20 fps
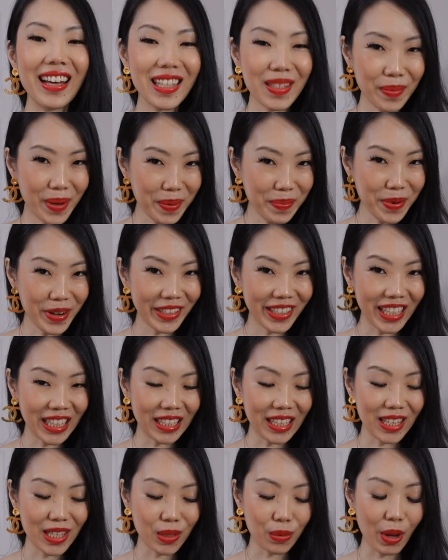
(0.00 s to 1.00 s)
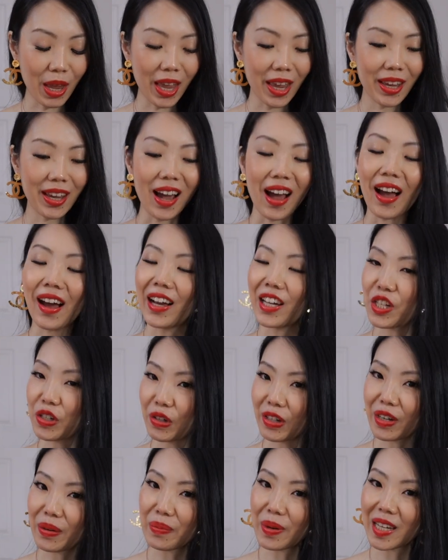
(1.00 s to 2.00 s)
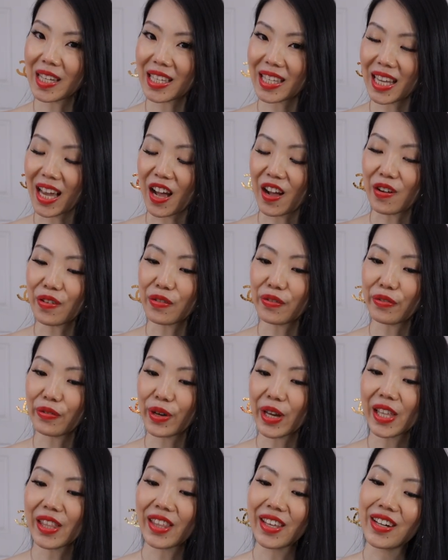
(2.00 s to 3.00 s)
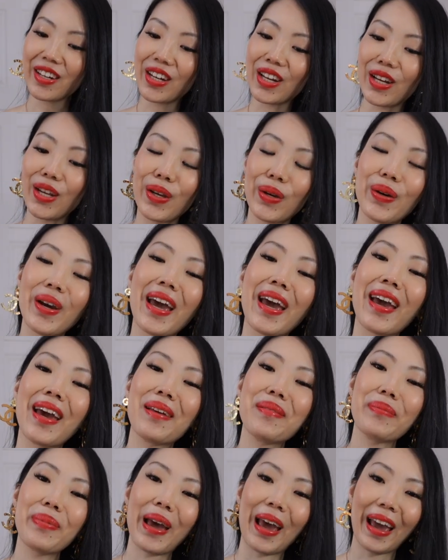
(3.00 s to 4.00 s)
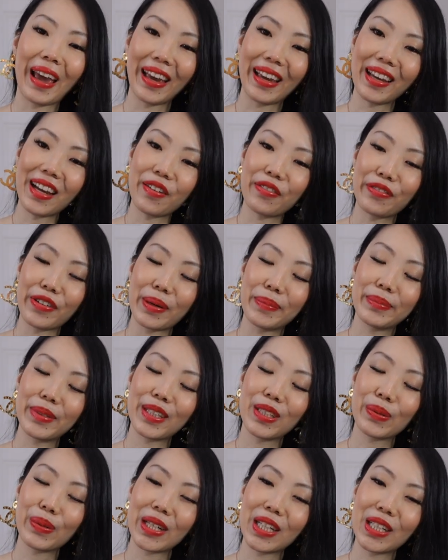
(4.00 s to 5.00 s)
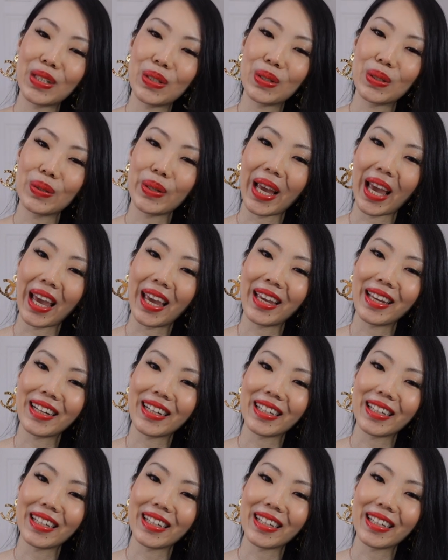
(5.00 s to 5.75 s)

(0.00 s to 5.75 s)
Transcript: It's my birthday this week. I treated myself with a new handbag from the 22A